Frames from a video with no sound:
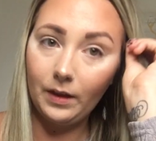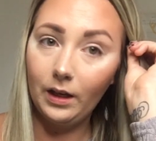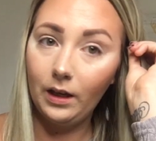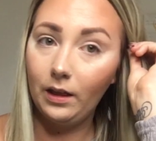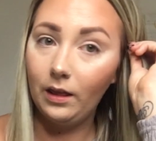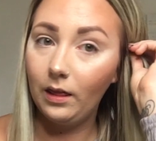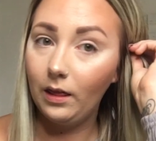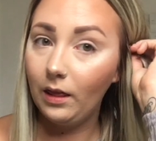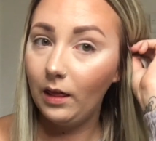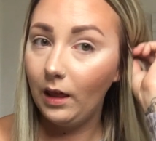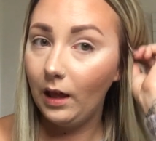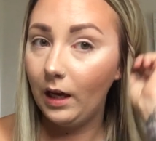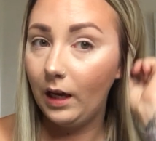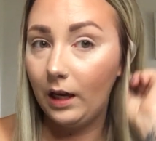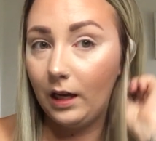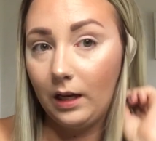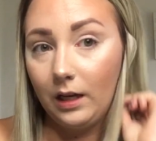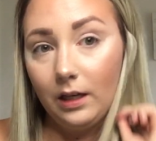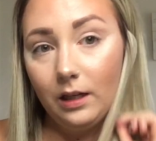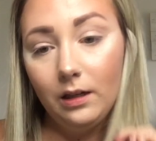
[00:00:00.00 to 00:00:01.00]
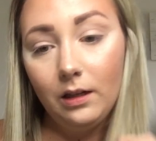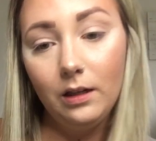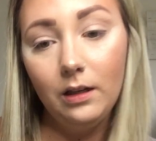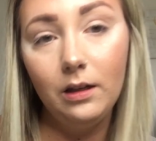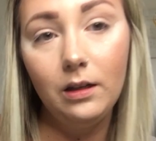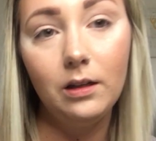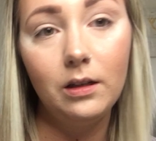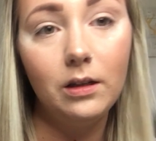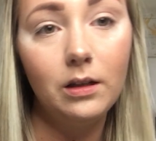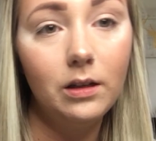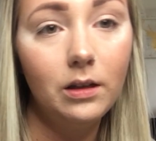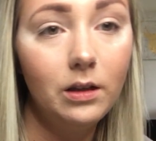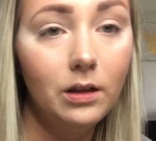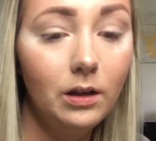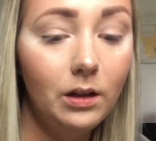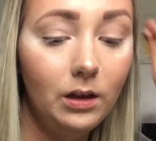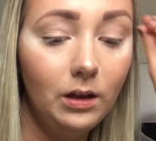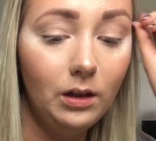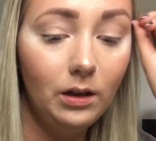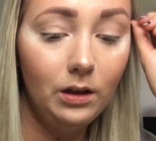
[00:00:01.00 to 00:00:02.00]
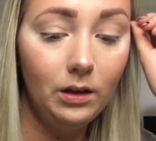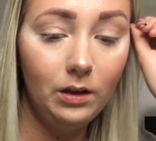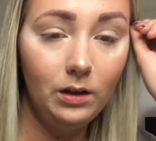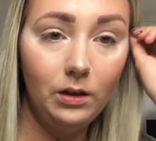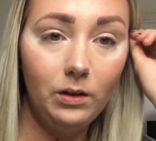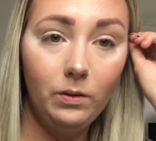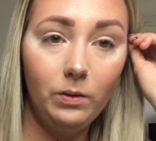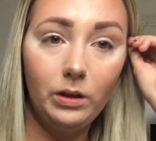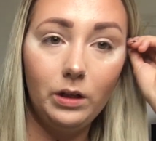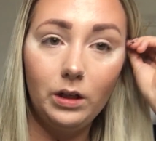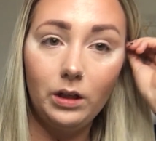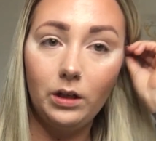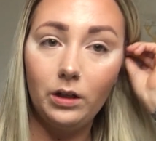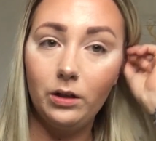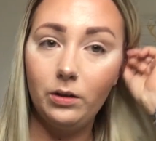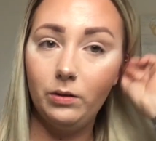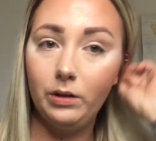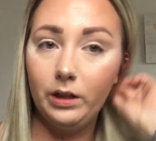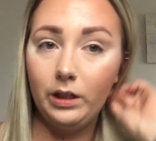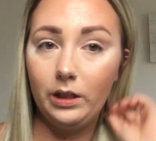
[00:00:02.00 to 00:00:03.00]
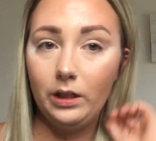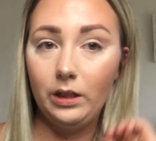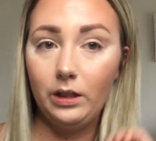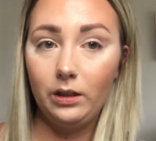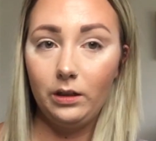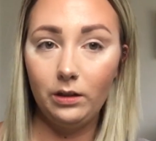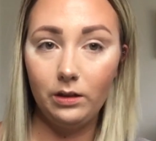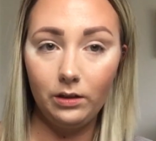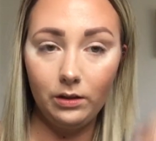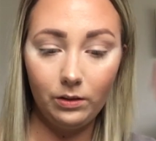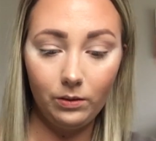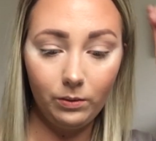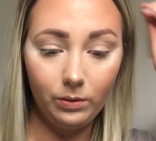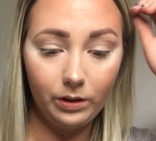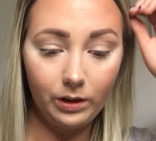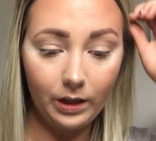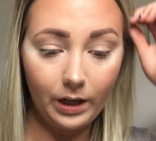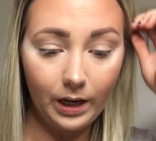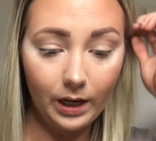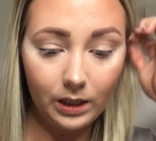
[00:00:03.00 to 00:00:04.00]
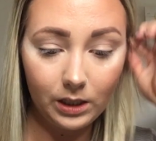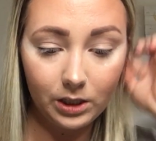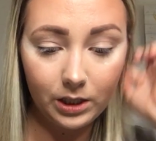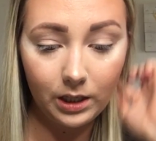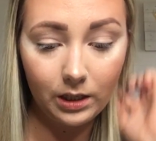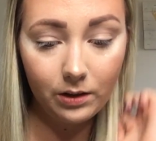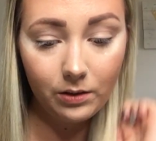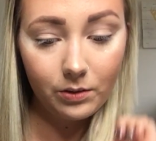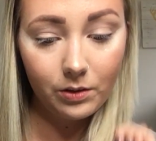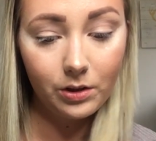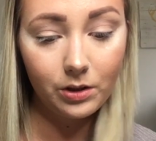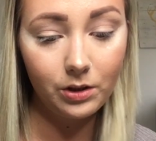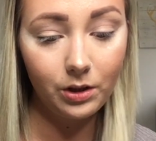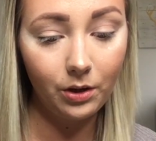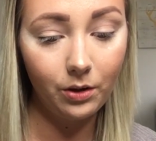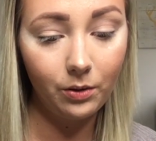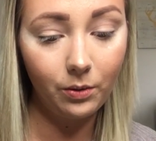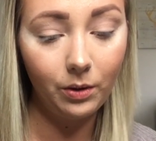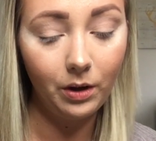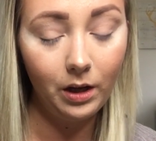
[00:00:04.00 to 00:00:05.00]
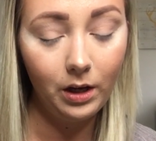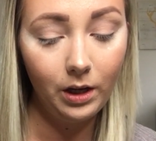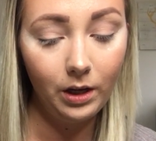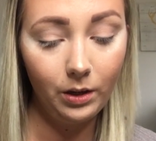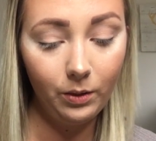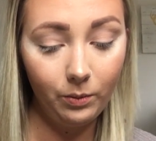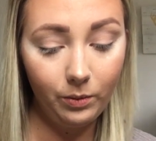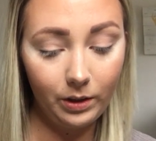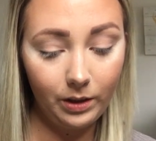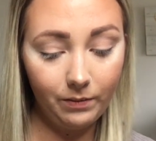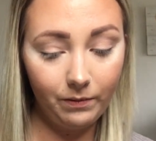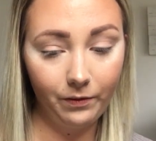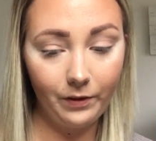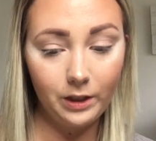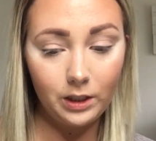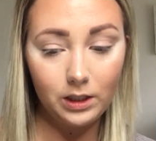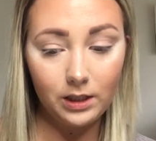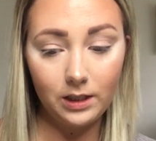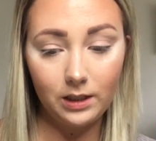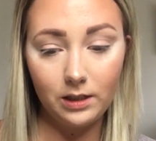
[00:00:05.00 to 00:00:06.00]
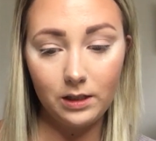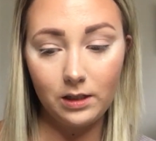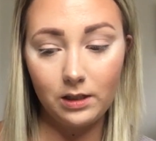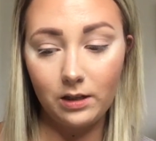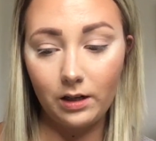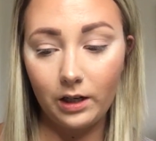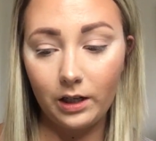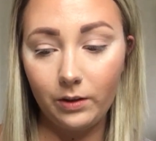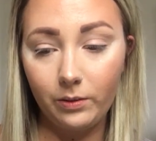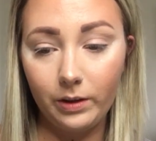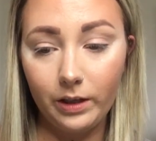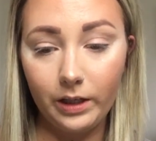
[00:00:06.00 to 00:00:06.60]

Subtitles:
And then we can go in with the eyeshadows. So what I'm first going to start